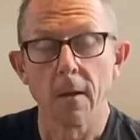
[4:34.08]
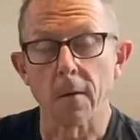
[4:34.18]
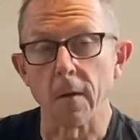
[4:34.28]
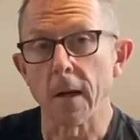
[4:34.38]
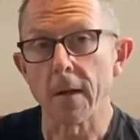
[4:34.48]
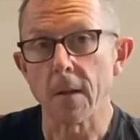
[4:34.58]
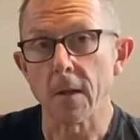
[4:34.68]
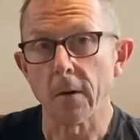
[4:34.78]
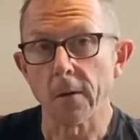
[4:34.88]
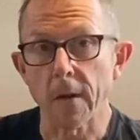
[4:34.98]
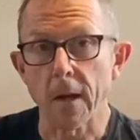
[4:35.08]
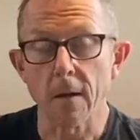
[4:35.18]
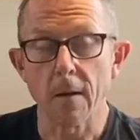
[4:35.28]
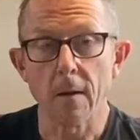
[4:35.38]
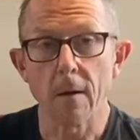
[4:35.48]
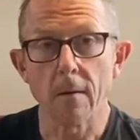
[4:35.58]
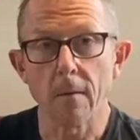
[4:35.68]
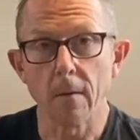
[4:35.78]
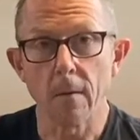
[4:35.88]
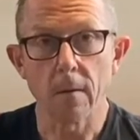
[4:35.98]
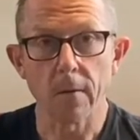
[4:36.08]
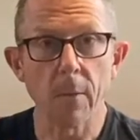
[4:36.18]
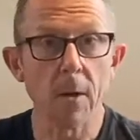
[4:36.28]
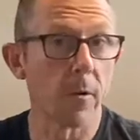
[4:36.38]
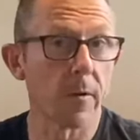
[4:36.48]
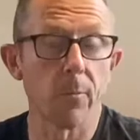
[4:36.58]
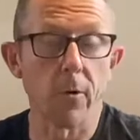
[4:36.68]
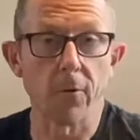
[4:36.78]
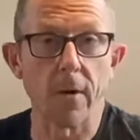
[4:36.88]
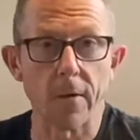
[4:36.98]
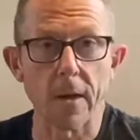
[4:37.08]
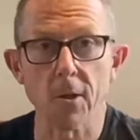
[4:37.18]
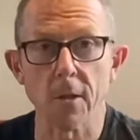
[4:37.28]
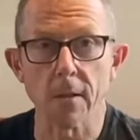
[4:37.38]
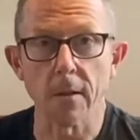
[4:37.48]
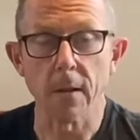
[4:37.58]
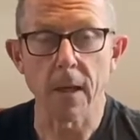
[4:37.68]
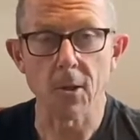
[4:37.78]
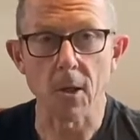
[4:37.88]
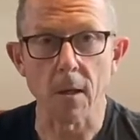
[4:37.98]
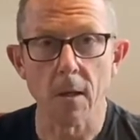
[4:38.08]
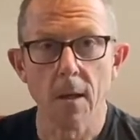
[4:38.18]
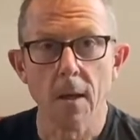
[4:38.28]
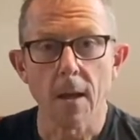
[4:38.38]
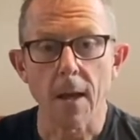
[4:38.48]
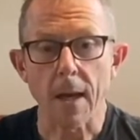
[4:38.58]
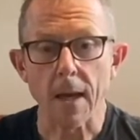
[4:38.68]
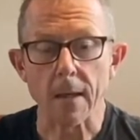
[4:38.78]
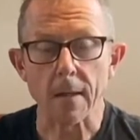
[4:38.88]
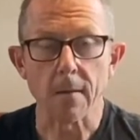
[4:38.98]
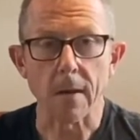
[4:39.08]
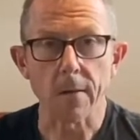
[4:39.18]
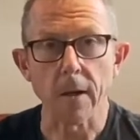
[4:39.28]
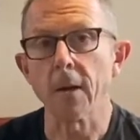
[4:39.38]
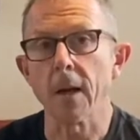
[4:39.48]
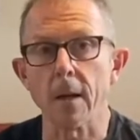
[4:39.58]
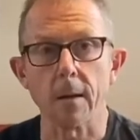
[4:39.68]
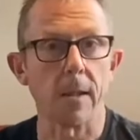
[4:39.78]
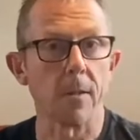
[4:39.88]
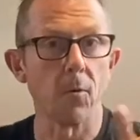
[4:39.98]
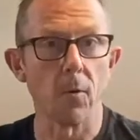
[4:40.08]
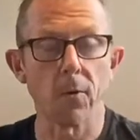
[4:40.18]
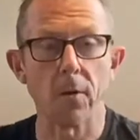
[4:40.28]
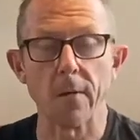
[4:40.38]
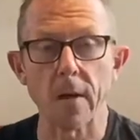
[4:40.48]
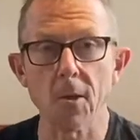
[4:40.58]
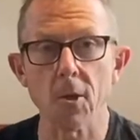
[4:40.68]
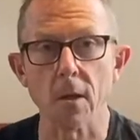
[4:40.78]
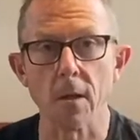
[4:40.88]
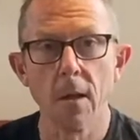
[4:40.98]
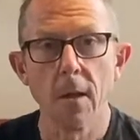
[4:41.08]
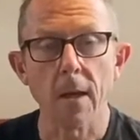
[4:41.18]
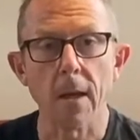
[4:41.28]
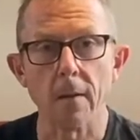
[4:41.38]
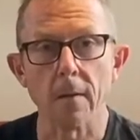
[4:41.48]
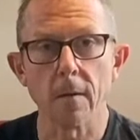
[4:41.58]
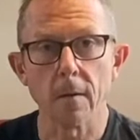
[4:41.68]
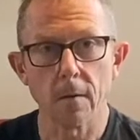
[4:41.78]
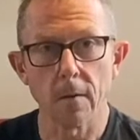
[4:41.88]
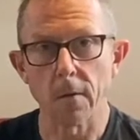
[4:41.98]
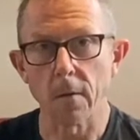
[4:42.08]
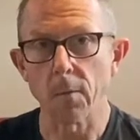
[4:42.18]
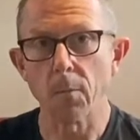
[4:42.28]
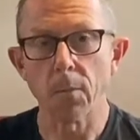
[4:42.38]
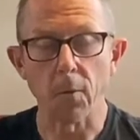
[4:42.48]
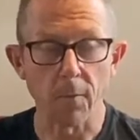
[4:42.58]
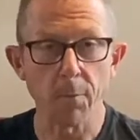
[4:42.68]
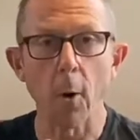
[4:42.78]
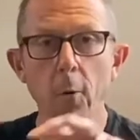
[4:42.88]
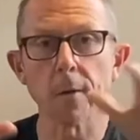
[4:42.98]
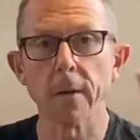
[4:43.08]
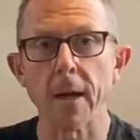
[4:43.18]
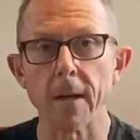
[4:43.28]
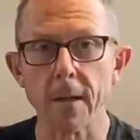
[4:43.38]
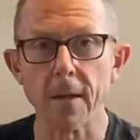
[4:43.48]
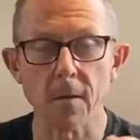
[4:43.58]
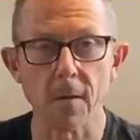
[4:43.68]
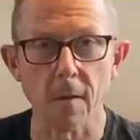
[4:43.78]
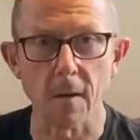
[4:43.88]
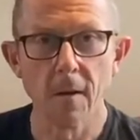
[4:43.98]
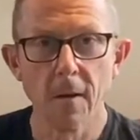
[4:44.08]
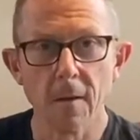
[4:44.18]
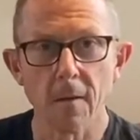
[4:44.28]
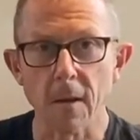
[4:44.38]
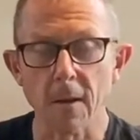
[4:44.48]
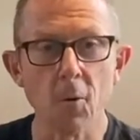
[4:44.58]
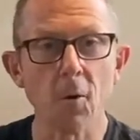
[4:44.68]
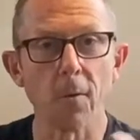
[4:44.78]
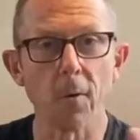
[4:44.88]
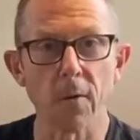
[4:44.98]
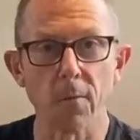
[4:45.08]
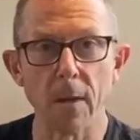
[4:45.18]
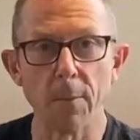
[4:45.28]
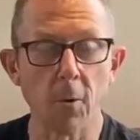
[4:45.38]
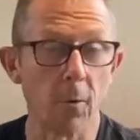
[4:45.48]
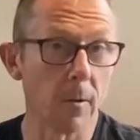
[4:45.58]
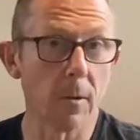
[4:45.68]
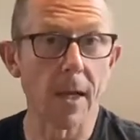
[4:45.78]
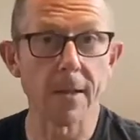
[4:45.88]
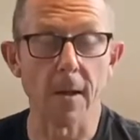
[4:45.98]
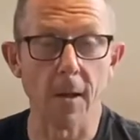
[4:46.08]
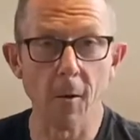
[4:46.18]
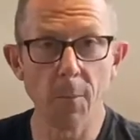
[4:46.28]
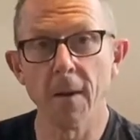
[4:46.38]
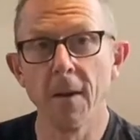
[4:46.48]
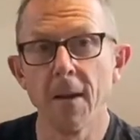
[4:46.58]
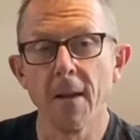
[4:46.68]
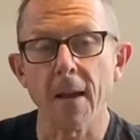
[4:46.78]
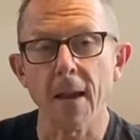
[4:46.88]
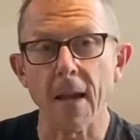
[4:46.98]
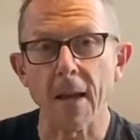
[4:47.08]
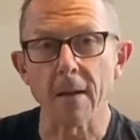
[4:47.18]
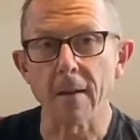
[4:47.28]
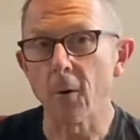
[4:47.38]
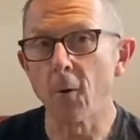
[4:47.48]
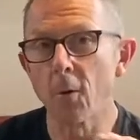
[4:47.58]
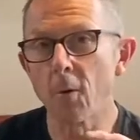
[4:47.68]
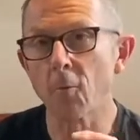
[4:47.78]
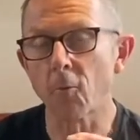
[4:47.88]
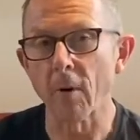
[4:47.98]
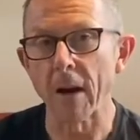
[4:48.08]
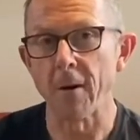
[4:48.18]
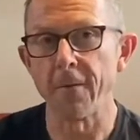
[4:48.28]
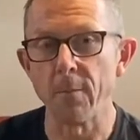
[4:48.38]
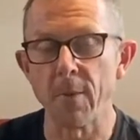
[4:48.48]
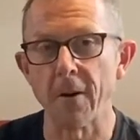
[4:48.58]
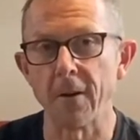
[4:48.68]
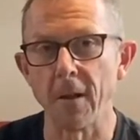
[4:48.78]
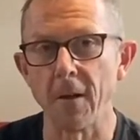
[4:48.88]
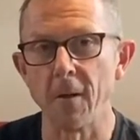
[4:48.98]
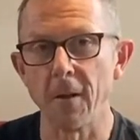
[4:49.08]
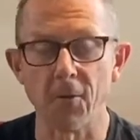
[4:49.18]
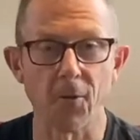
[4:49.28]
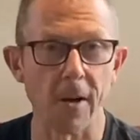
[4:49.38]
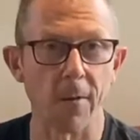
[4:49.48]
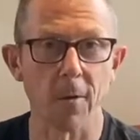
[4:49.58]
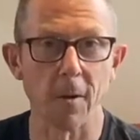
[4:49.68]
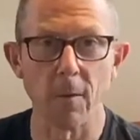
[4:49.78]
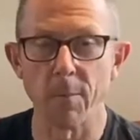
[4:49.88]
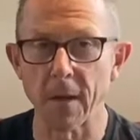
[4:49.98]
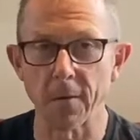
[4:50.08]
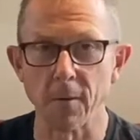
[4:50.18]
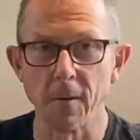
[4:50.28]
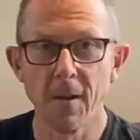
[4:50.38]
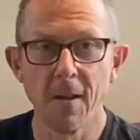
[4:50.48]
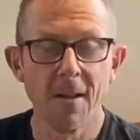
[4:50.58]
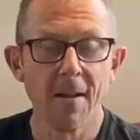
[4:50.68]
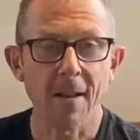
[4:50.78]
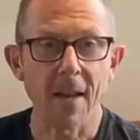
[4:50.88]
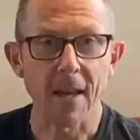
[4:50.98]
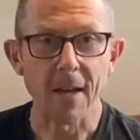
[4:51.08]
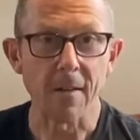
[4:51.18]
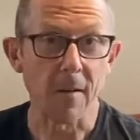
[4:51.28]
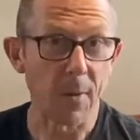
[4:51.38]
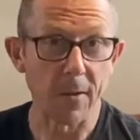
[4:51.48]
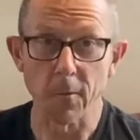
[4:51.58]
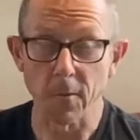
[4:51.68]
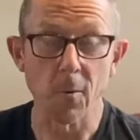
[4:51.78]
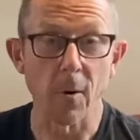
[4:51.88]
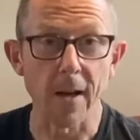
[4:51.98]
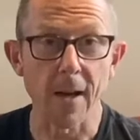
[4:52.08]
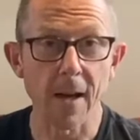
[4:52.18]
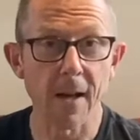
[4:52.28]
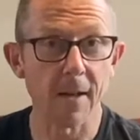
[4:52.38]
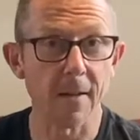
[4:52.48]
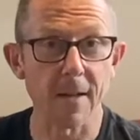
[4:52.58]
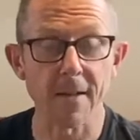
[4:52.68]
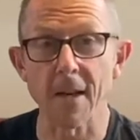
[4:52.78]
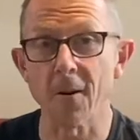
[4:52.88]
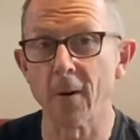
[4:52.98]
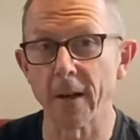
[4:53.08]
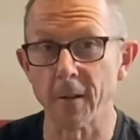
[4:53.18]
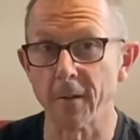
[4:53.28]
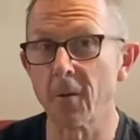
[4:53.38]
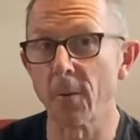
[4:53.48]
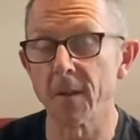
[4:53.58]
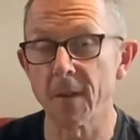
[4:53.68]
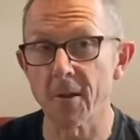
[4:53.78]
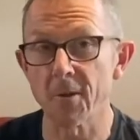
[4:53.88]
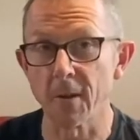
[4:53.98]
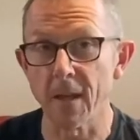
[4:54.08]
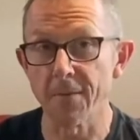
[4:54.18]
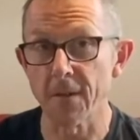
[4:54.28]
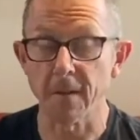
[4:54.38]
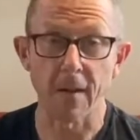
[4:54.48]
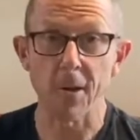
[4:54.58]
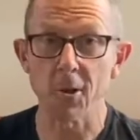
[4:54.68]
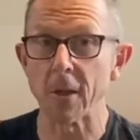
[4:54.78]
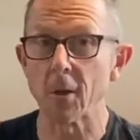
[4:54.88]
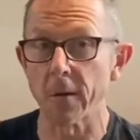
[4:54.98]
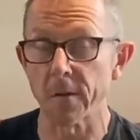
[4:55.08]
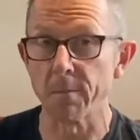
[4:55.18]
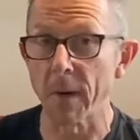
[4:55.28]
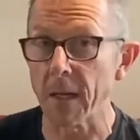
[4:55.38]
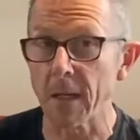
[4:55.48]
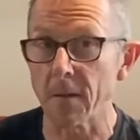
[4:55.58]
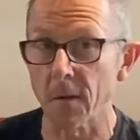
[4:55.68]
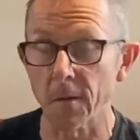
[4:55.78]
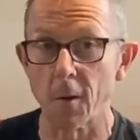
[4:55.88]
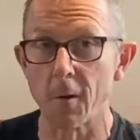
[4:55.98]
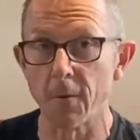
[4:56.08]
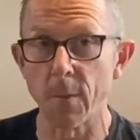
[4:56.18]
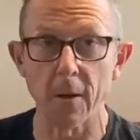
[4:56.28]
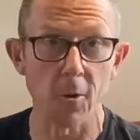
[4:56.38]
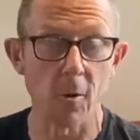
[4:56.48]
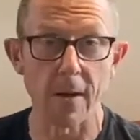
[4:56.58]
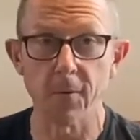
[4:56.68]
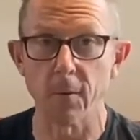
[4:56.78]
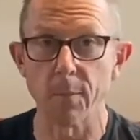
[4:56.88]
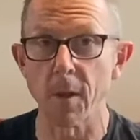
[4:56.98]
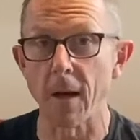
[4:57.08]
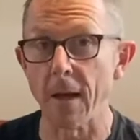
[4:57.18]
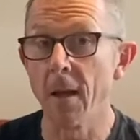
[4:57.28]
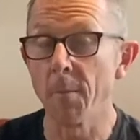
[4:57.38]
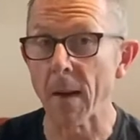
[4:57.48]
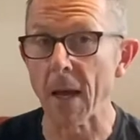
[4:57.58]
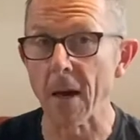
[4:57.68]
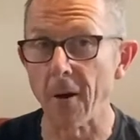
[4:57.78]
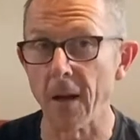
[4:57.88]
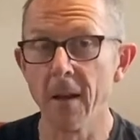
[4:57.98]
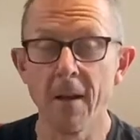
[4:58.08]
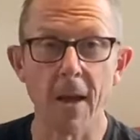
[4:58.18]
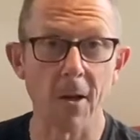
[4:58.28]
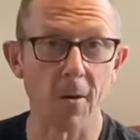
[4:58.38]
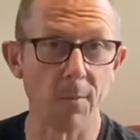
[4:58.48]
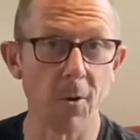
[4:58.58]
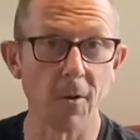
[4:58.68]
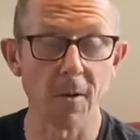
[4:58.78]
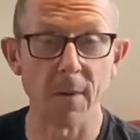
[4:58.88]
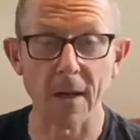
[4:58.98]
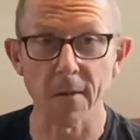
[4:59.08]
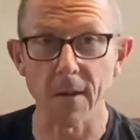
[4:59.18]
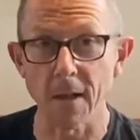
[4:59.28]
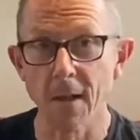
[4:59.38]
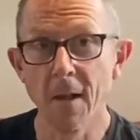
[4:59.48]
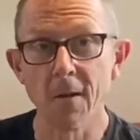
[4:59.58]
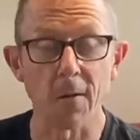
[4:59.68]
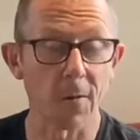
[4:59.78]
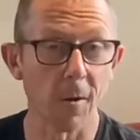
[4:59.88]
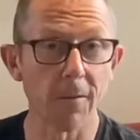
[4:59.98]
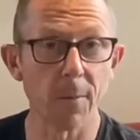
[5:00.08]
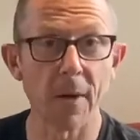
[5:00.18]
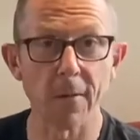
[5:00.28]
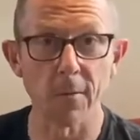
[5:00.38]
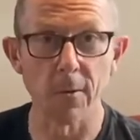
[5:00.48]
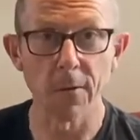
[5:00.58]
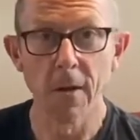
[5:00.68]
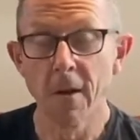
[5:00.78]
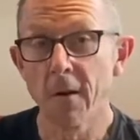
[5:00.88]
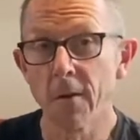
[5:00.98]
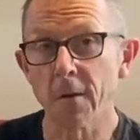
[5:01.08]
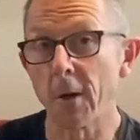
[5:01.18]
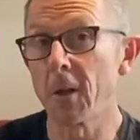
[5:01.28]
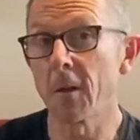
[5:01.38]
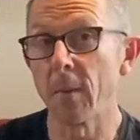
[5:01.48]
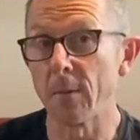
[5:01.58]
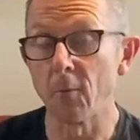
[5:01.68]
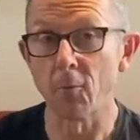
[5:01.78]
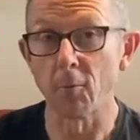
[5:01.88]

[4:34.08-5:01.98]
So the idea is that somebody wants to put a transaction into the ledger and they say, okay, I'd like to do this transaction. And this is sort of posted out into the universe of people who'd like to help. And they all run off in parallel and try to solve a puzzle. And these puzzles are quite hard. They take quite a lot of computational effort. They actually cost money to solve because you have to apply power and compute capacity to solve the puzzles. So a whole lot of people